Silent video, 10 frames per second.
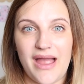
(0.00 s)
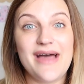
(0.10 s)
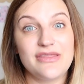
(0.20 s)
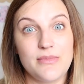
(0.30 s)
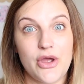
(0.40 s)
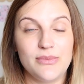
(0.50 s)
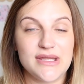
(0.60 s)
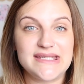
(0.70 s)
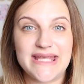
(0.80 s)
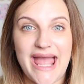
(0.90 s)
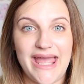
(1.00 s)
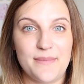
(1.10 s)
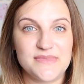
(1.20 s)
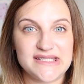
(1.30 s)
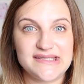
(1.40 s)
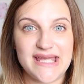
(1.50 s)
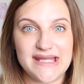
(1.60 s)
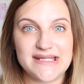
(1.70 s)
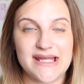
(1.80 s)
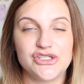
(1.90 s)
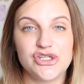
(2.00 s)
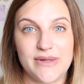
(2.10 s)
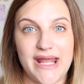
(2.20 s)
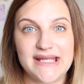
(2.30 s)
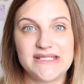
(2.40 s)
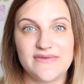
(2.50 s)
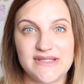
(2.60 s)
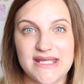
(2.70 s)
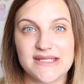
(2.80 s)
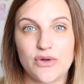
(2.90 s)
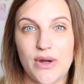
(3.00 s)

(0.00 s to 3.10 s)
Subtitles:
at the moment, to get him to sit and do an activity is